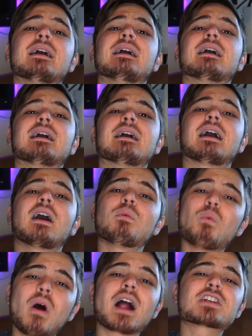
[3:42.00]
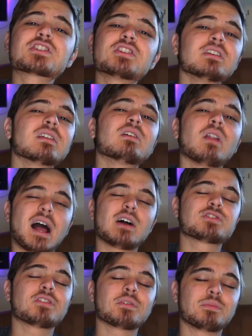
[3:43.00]
I watched The Little
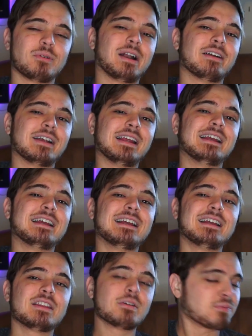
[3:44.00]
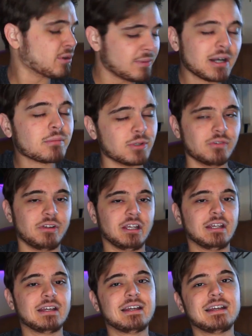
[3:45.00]
House on the Prairie, the premiere
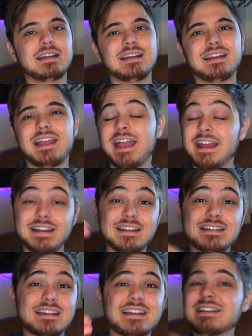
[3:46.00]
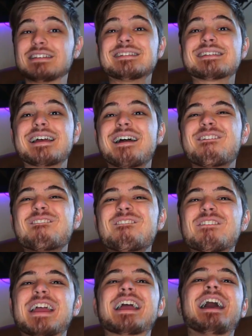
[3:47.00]
movie, and it is
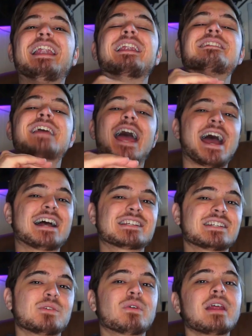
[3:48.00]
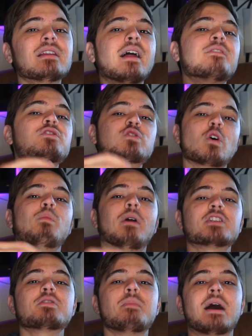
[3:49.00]
fantastic. What I love so
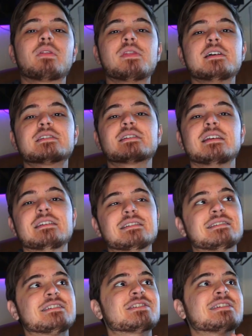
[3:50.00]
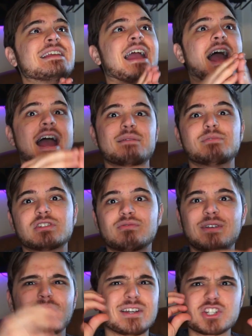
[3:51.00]
much about this is just the
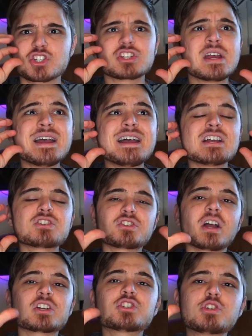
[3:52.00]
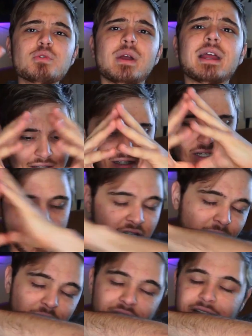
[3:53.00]
atmosphere, and just sucks you in. It
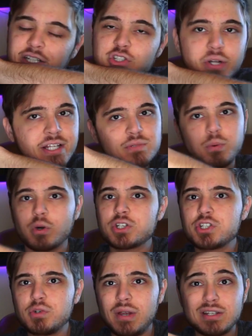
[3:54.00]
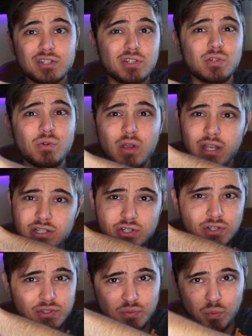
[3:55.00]
completely transports you into
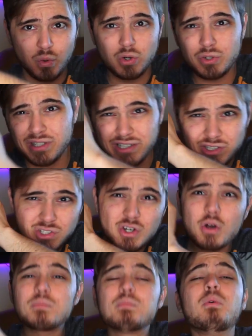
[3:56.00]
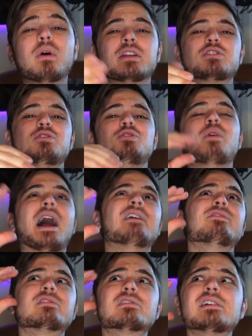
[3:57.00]
this world, and at no point do you
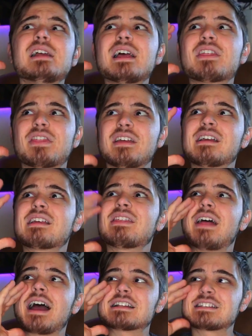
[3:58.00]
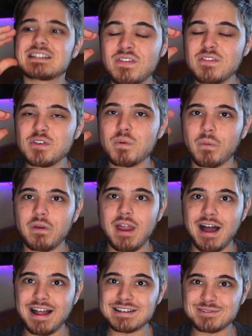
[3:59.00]
ever think that you're not